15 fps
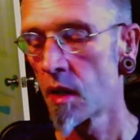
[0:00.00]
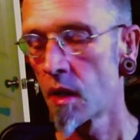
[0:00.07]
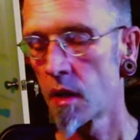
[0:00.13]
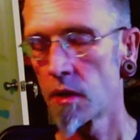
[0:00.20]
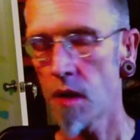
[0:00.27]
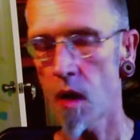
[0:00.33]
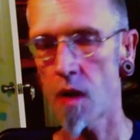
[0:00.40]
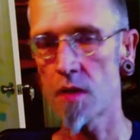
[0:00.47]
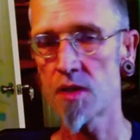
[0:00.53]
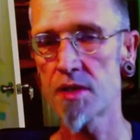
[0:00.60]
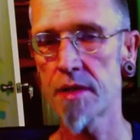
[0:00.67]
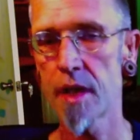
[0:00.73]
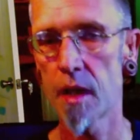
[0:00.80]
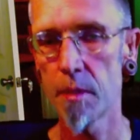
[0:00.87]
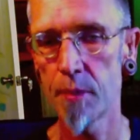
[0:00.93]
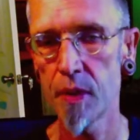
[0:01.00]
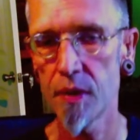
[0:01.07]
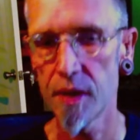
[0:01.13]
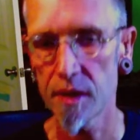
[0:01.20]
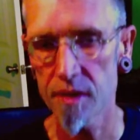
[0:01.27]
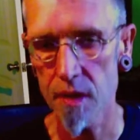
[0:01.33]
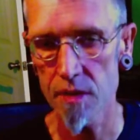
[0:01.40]
large
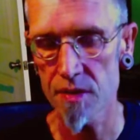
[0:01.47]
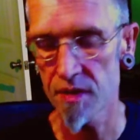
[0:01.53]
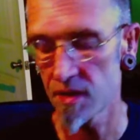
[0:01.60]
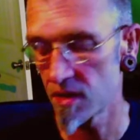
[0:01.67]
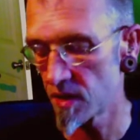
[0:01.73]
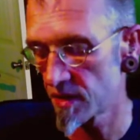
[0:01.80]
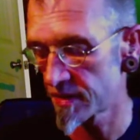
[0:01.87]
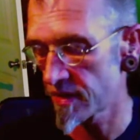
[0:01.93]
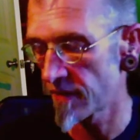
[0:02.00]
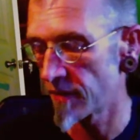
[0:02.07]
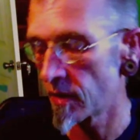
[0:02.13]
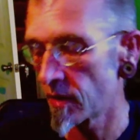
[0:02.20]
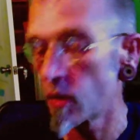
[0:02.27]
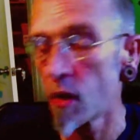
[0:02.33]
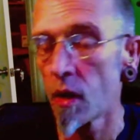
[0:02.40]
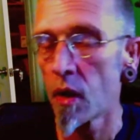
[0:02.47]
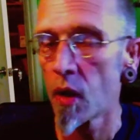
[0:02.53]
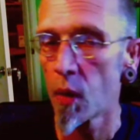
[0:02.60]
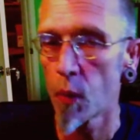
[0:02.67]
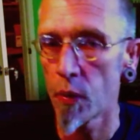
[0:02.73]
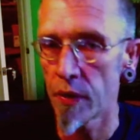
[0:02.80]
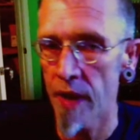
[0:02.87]
therapeutic dosages of it.
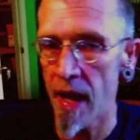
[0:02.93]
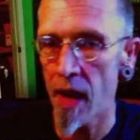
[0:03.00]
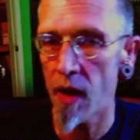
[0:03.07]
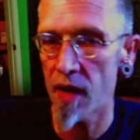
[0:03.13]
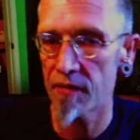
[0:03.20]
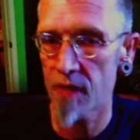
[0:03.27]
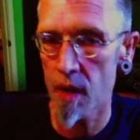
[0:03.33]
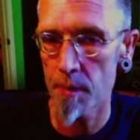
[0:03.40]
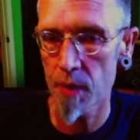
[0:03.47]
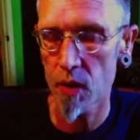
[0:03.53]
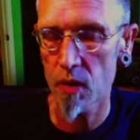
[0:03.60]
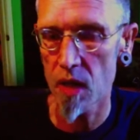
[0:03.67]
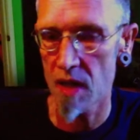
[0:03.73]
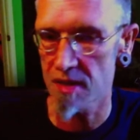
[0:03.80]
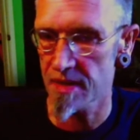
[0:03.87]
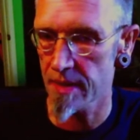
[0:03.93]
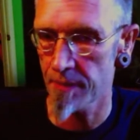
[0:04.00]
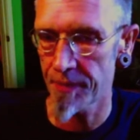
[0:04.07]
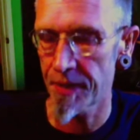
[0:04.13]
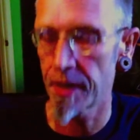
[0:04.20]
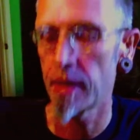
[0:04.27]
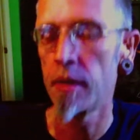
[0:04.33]
Well, now I've come across
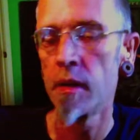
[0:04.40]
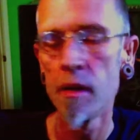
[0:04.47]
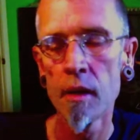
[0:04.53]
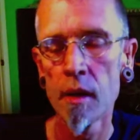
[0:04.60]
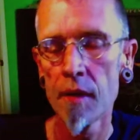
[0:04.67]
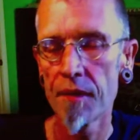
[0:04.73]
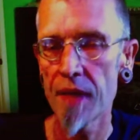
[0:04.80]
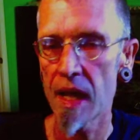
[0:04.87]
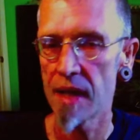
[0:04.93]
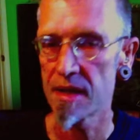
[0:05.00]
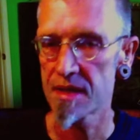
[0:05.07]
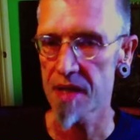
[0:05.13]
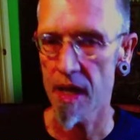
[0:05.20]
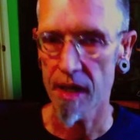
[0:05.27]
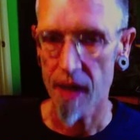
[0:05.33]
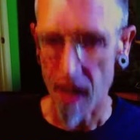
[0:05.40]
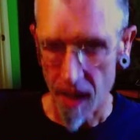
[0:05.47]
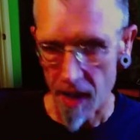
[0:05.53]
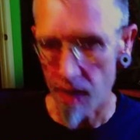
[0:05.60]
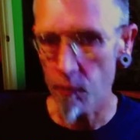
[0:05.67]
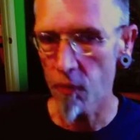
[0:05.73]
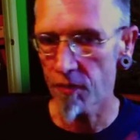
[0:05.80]
something that is like, I
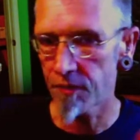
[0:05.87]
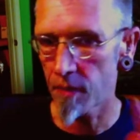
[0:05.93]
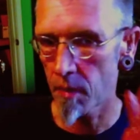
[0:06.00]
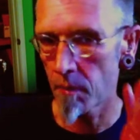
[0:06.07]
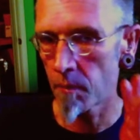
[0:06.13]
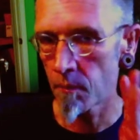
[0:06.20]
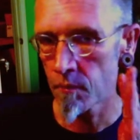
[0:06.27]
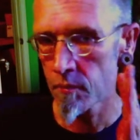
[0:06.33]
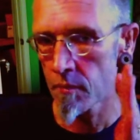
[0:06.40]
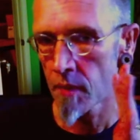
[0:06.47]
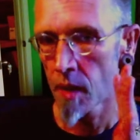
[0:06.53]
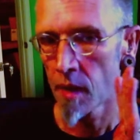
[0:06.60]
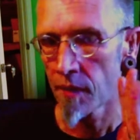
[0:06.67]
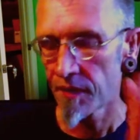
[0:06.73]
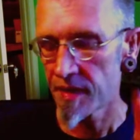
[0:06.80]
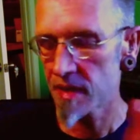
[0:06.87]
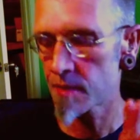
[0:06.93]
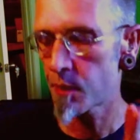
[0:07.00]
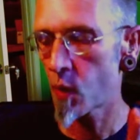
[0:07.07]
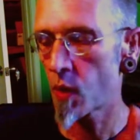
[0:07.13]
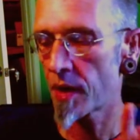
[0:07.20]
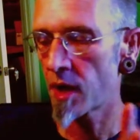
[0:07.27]
will from this
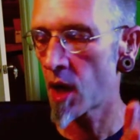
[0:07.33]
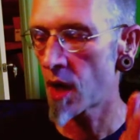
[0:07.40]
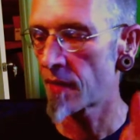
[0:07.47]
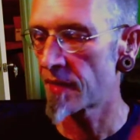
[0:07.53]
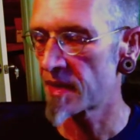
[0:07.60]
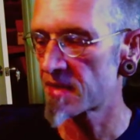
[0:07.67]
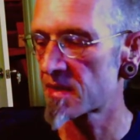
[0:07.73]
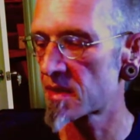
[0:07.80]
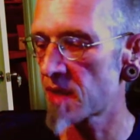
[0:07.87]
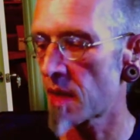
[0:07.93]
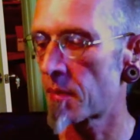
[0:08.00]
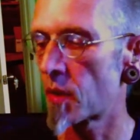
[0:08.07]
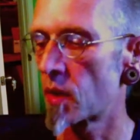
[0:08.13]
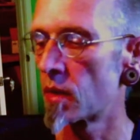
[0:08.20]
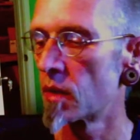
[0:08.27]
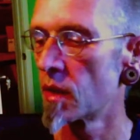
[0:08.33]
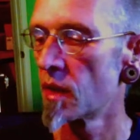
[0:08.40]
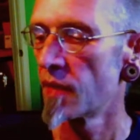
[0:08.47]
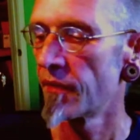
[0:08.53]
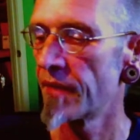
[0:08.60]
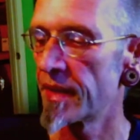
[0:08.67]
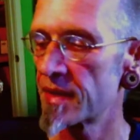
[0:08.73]
point on, this summer,
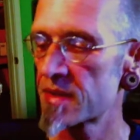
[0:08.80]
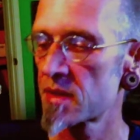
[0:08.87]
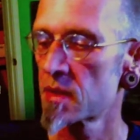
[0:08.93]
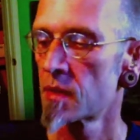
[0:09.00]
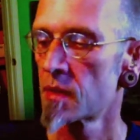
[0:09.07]
this